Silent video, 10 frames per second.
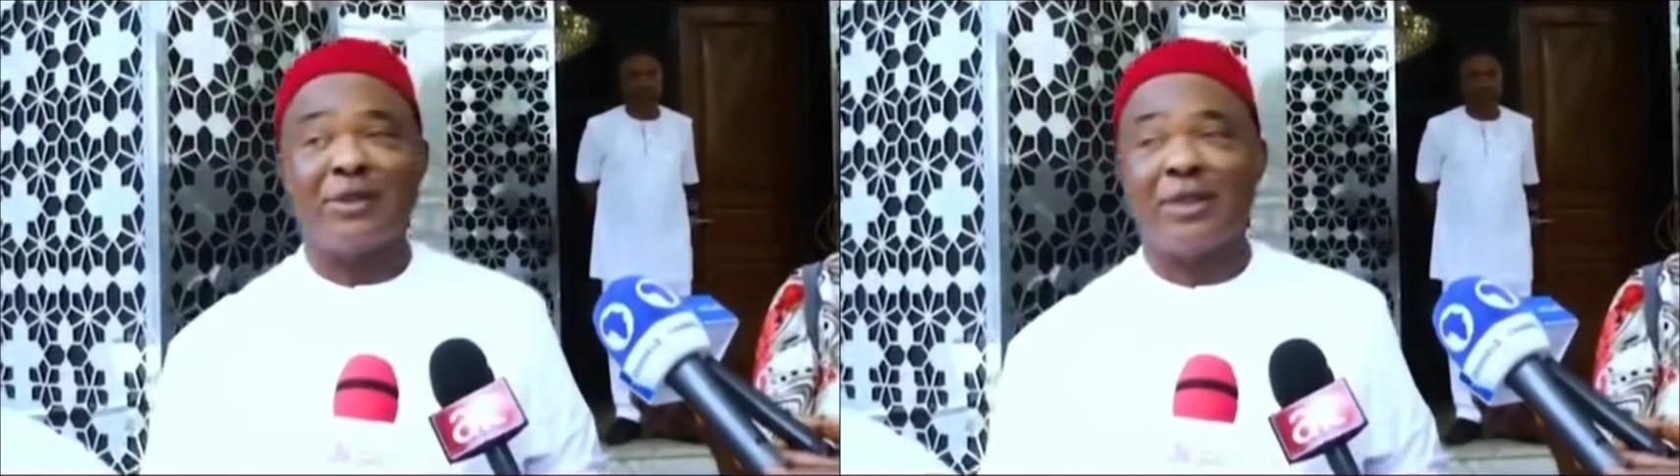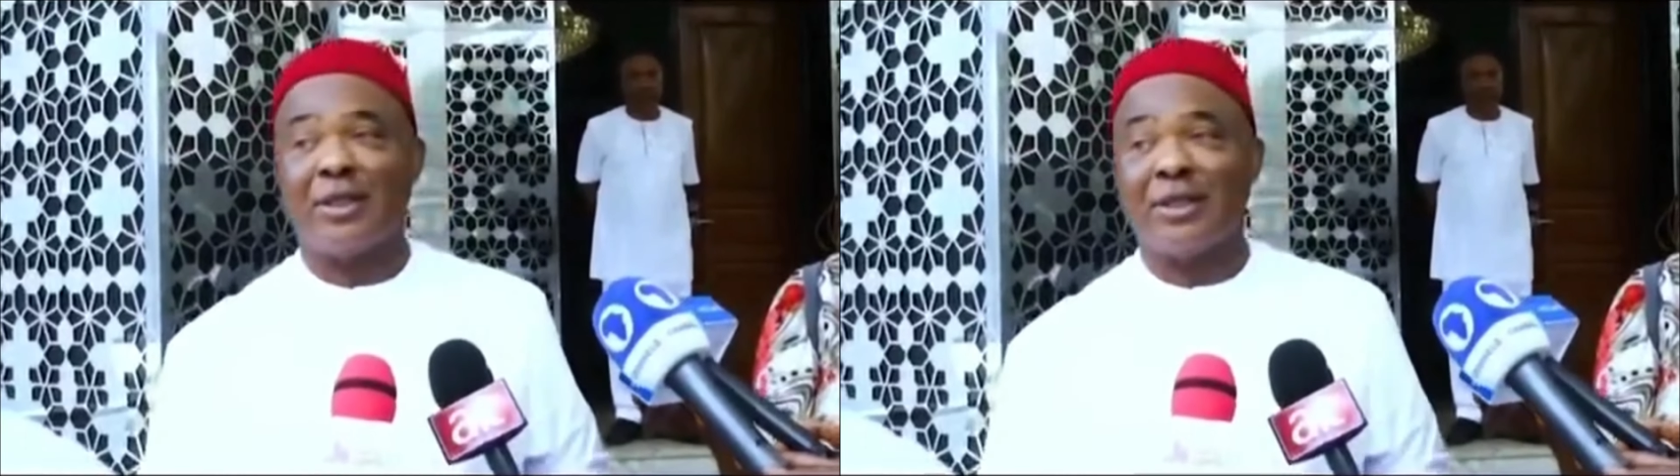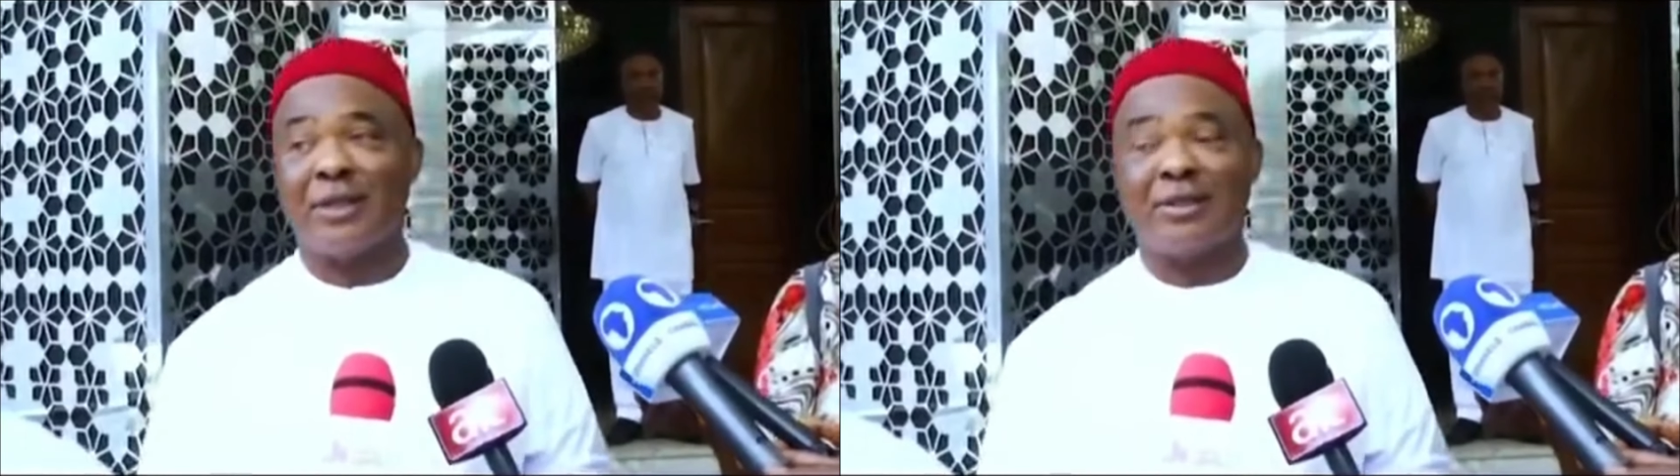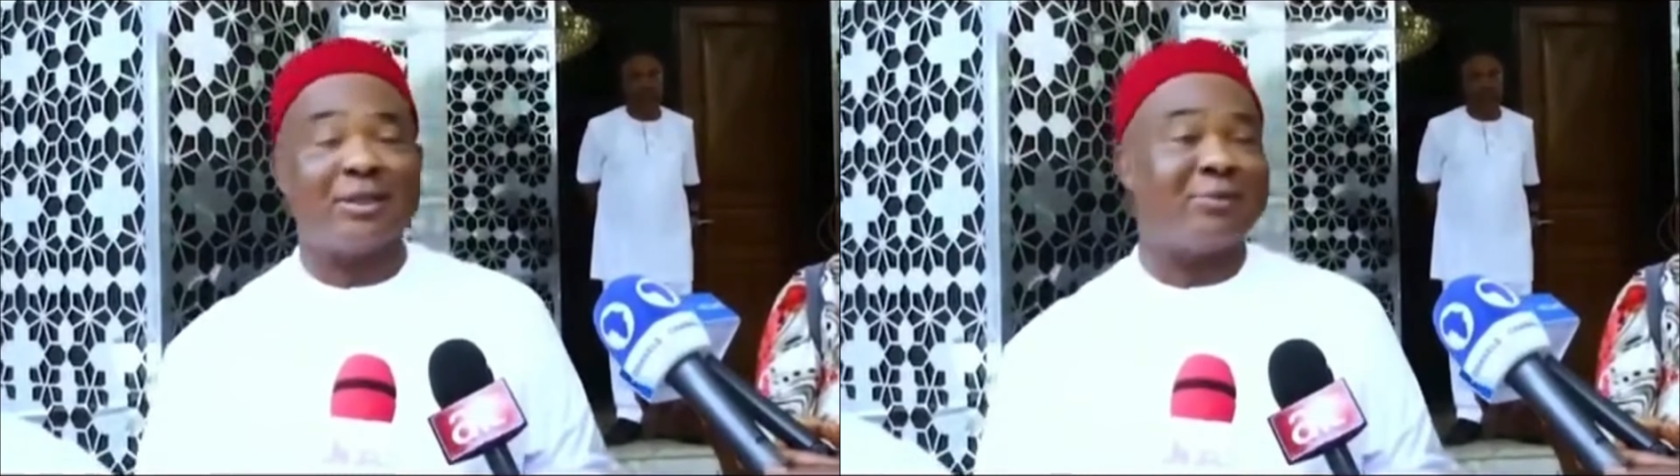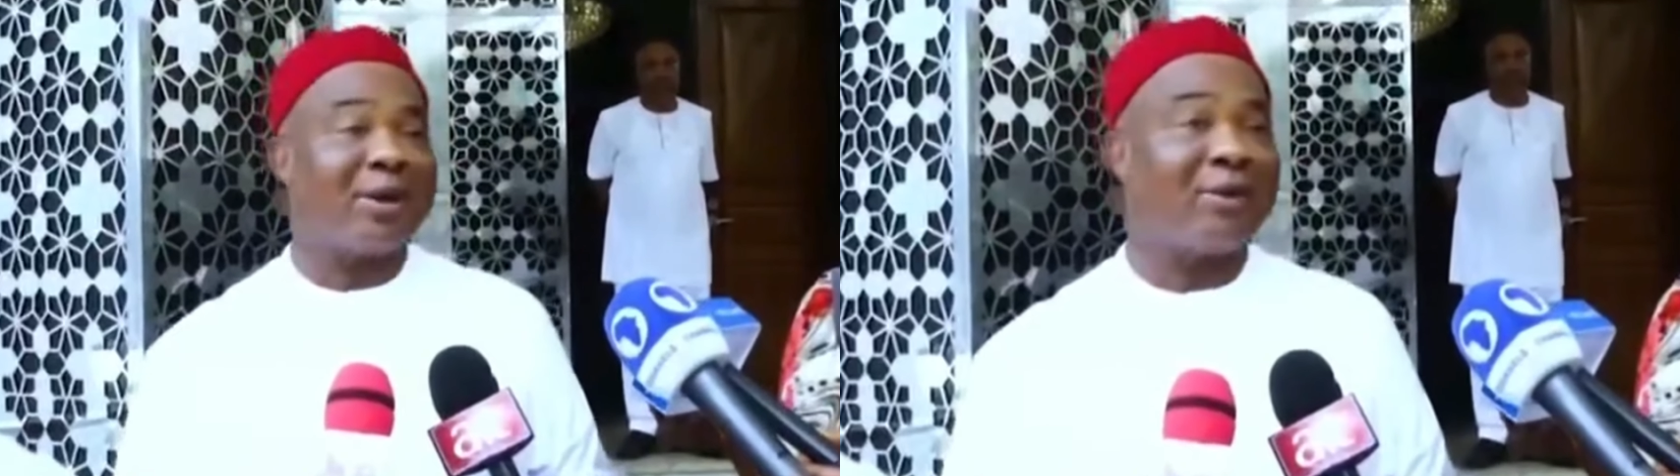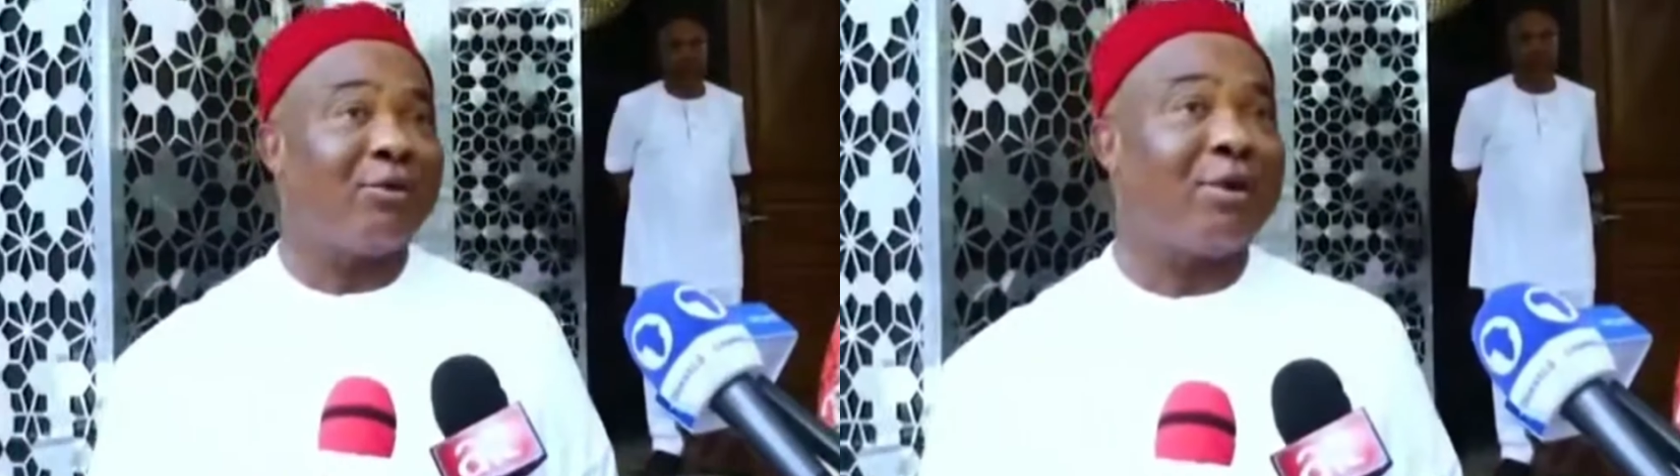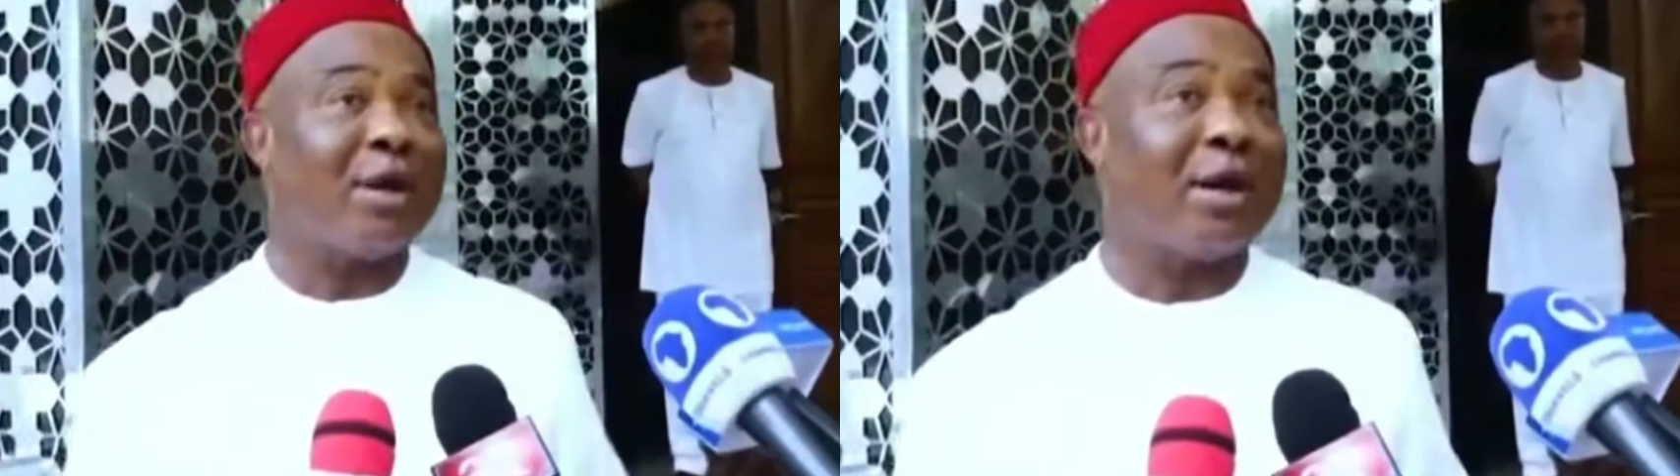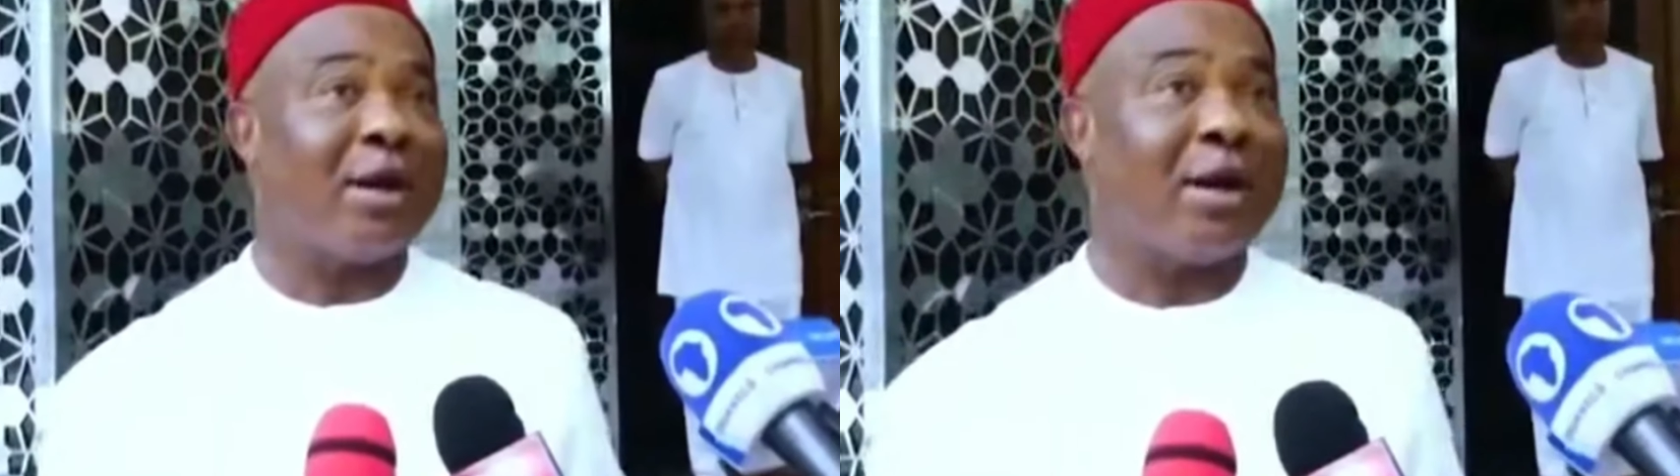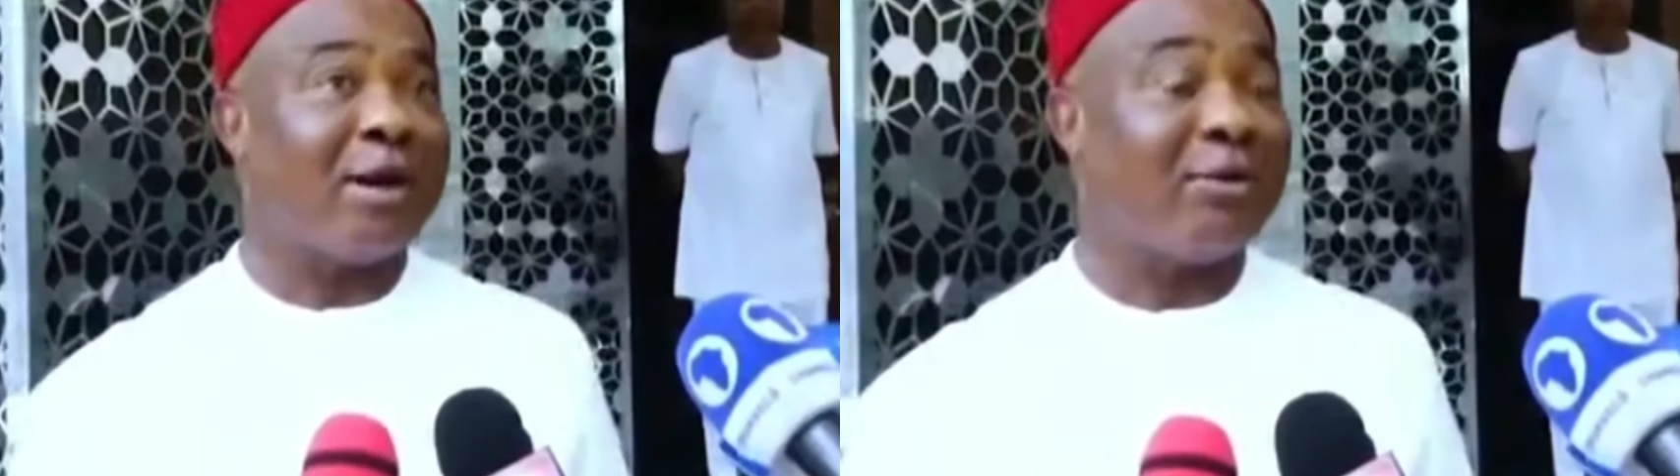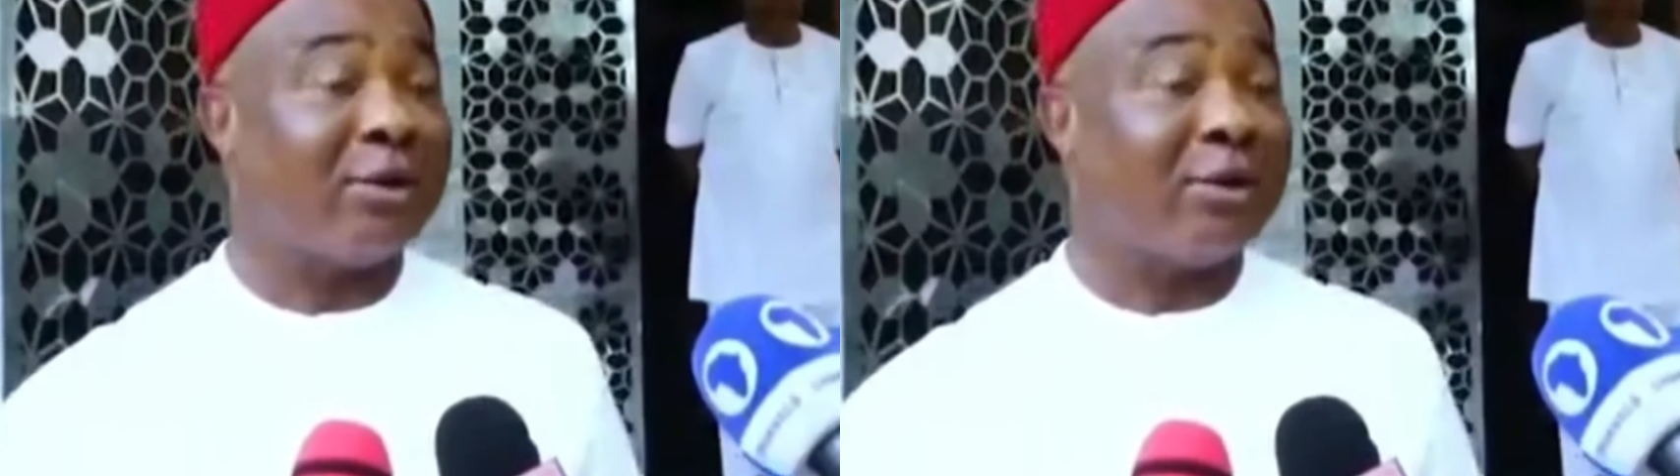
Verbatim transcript: think that is by going around